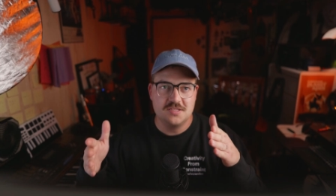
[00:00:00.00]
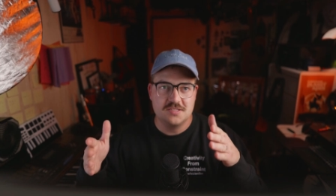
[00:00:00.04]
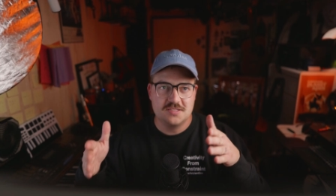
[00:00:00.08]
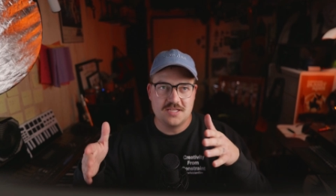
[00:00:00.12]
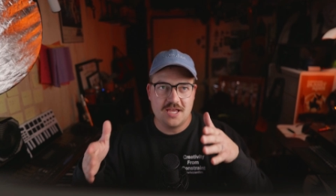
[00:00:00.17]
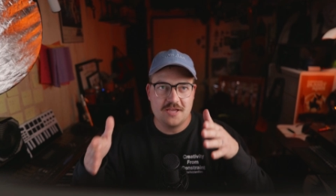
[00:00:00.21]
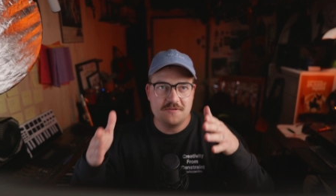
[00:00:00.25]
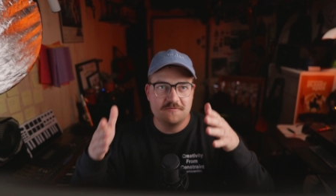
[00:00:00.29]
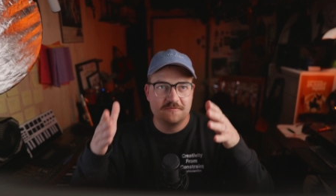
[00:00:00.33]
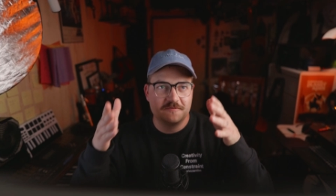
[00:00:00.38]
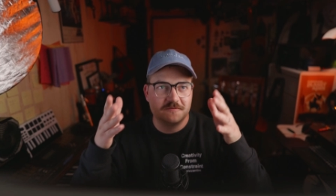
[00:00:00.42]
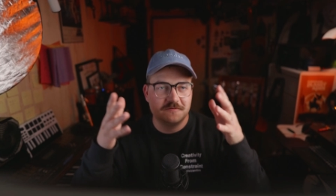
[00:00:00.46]
is
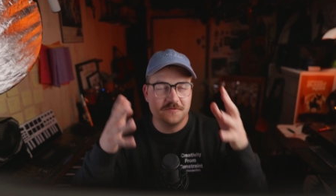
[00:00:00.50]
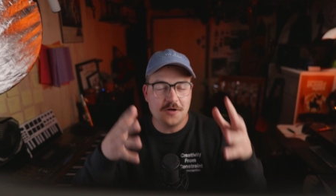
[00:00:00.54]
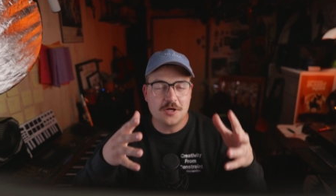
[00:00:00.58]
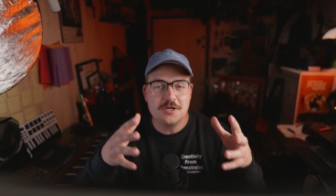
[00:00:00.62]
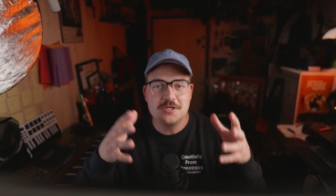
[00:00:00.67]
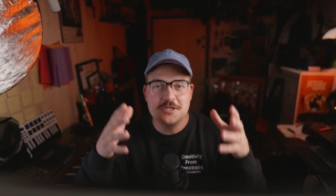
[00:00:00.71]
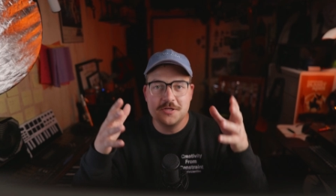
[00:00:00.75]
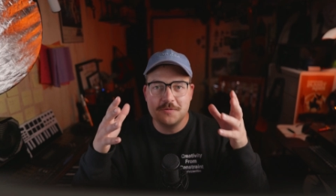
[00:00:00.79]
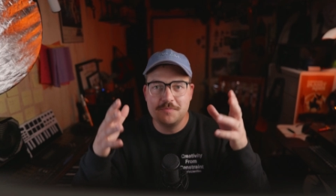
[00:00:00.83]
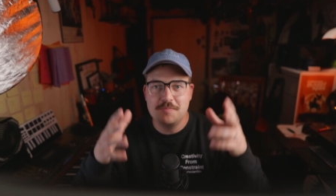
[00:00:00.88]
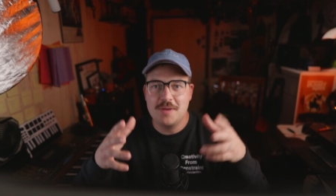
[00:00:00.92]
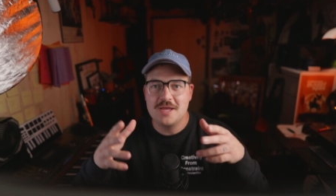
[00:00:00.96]
a
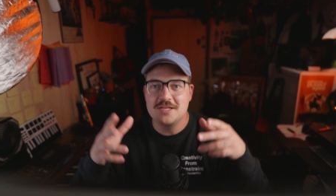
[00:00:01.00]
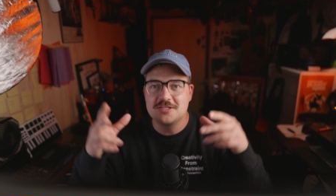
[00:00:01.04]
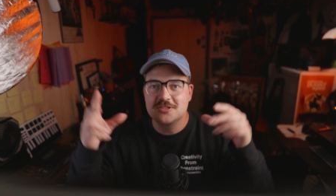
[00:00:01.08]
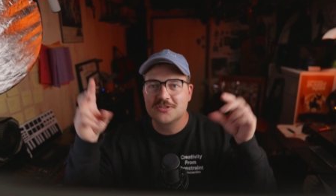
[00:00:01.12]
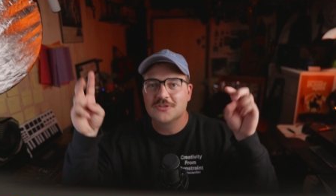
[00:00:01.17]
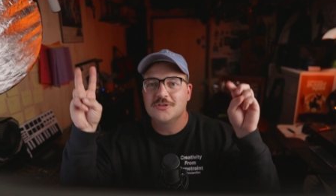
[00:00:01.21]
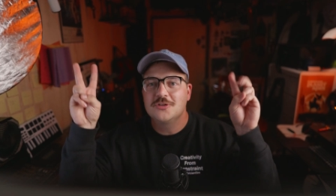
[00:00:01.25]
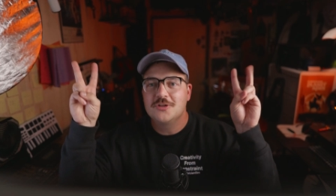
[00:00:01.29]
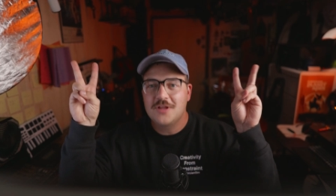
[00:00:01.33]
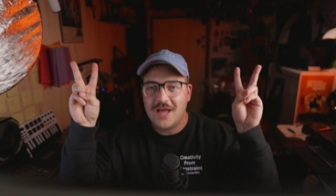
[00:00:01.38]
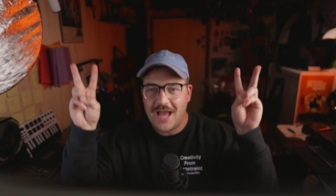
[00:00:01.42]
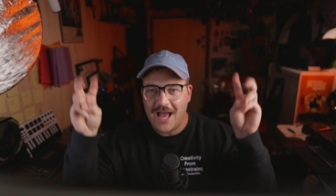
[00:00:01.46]

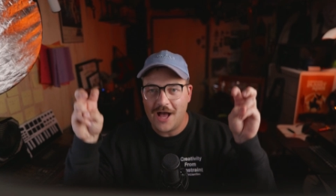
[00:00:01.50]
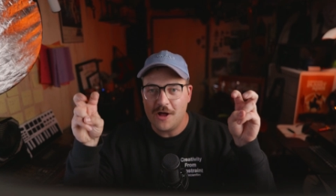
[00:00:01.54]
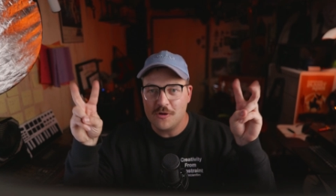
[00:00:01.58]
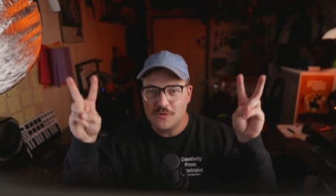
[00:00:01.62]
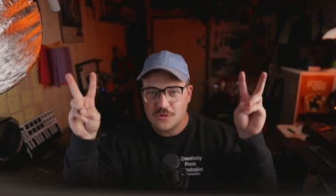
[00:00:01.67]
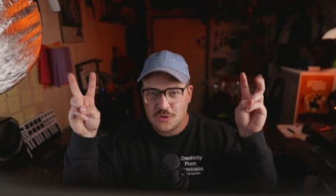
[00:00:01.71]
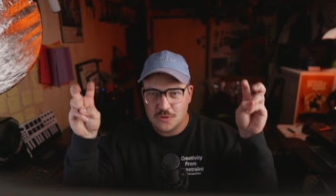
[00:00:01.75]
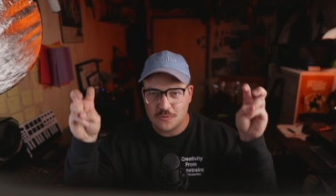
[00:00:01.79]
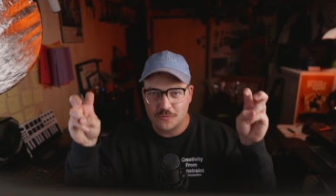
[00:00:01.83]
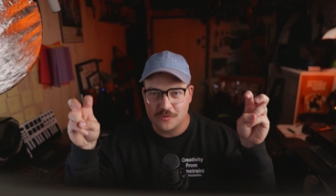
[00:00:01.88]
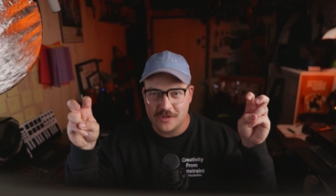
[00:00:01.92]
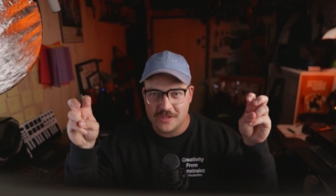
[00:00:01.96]
fundamental
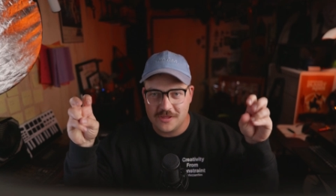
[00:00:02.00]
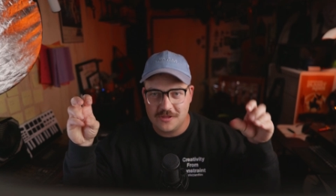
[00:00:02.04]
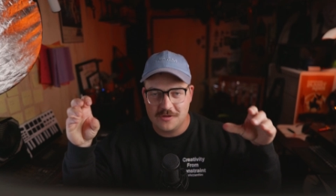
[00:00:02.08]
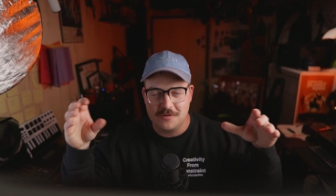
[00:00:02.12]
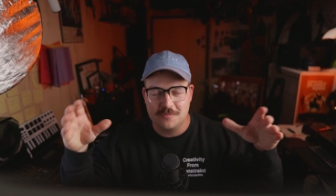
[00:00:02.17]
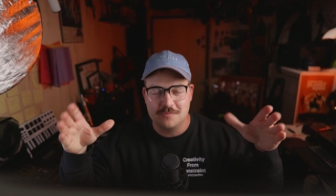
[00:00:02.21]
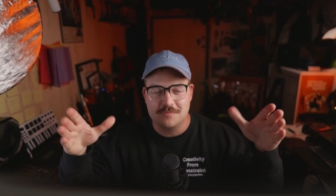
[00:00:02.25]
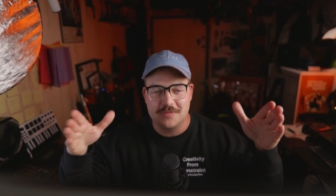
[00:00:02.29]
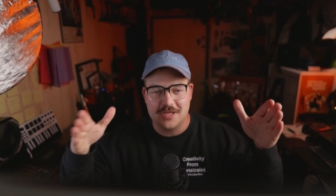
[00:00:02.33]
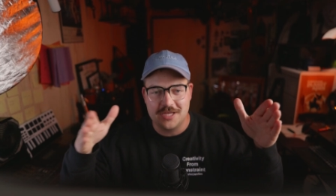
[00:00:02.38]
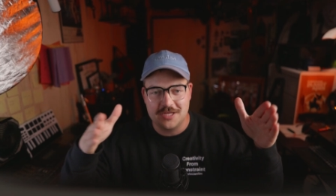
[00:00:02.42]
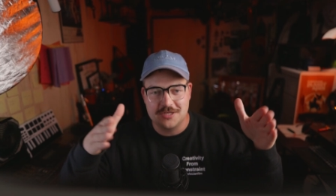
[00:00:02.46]

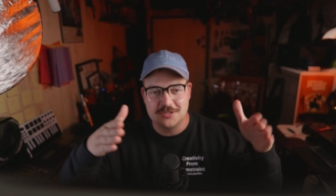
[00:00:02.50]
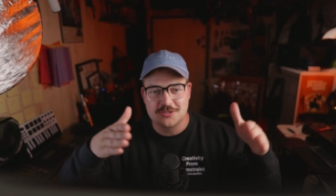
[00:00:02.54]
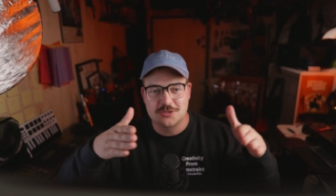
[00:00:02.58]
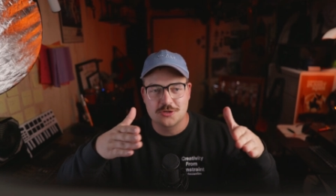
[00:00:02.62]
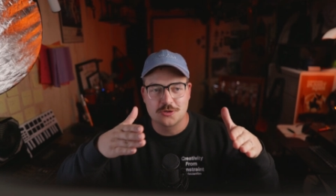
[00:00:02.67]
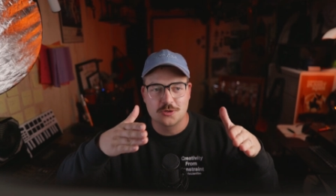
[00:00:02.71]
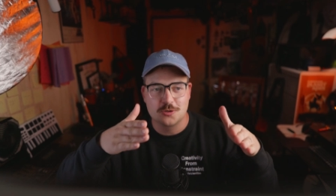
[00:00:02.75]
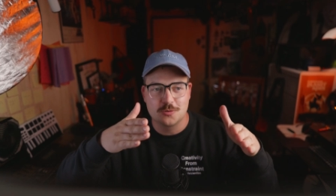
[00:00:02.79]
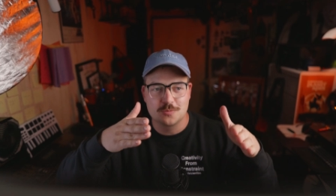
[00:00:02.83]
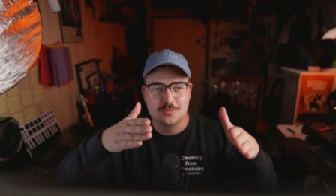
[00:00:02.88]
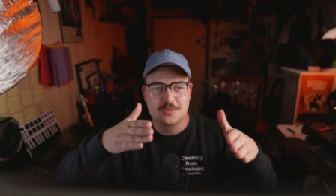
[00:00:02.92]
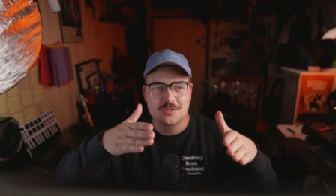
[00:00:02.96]
algorithm in
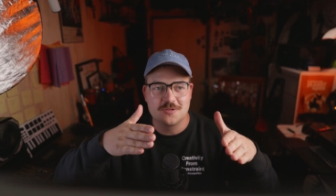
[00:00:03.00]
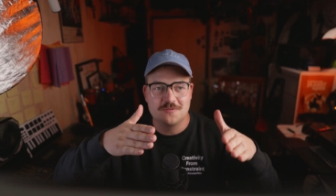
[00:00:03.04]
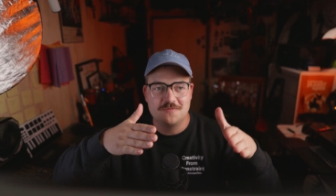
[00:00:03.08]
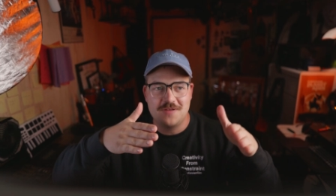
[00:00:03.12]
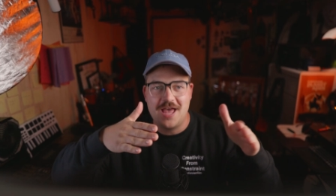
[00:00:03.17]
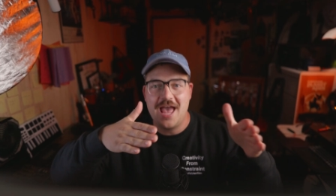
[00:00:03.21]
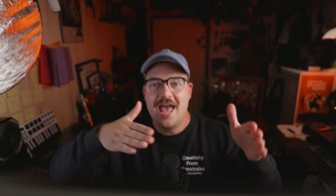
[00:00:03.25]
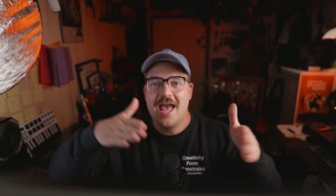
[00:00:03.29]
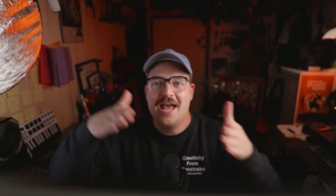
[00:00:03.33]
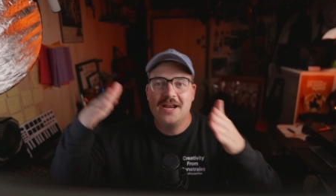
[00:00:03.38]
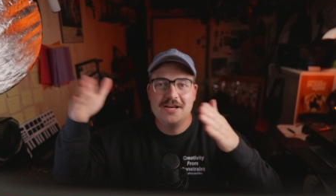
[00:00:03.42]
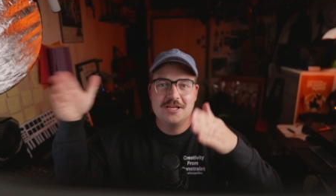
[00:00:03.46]
terms of
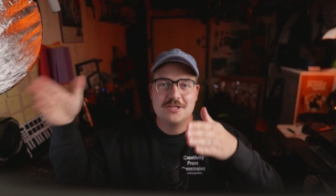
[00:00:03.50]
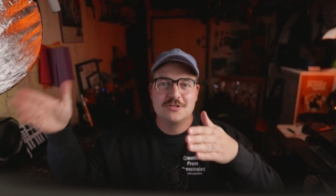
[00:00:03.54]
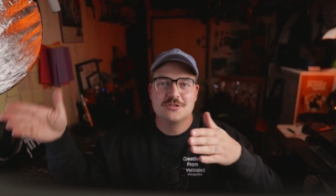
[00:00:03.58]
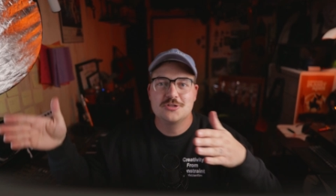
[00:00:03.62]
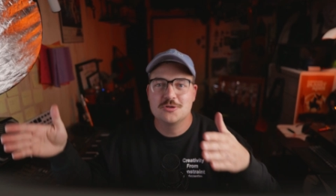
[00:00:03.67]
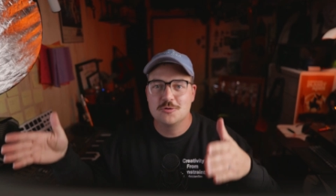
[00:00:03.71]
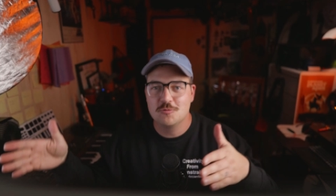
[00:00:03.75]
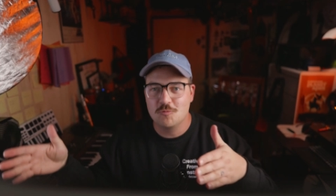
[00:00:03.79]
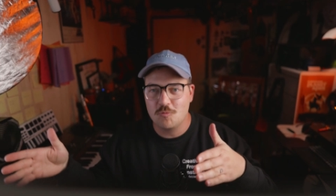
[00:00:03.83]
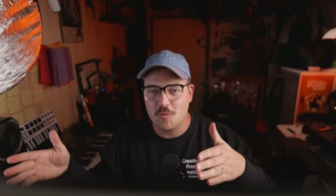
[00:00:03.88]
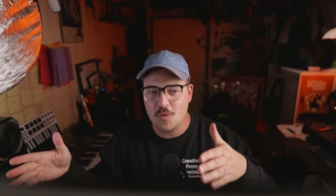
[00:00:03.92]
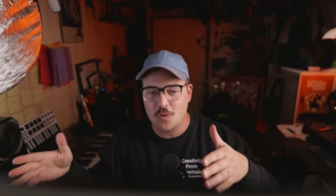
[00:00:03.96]
heading
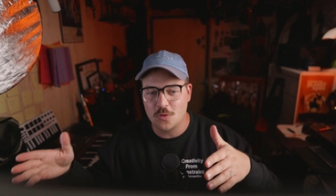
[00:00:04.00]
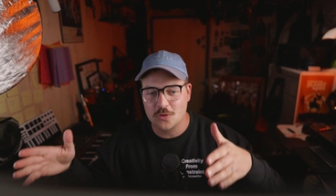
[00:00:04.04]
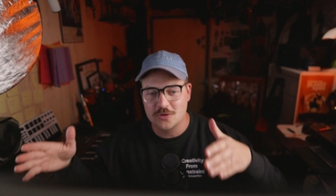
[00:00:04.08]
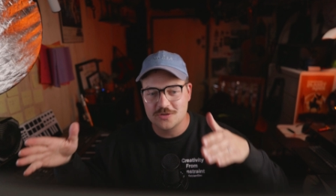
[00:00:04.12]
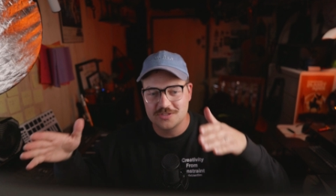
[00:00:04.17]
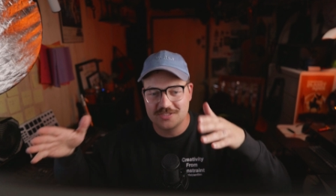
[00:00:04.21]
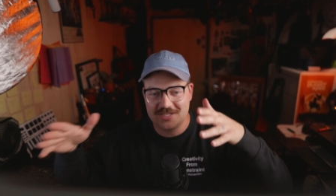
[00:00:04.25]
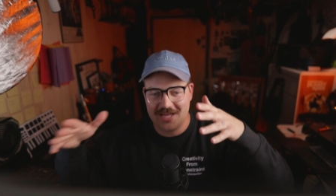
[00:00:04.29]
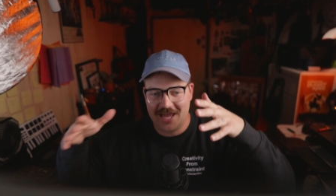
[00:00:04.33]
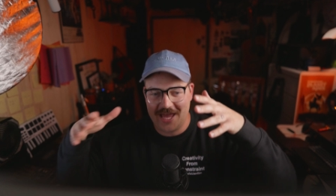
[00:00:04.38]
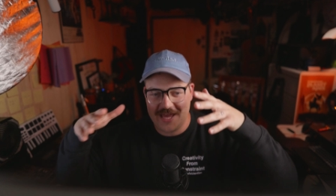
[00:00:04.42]
towards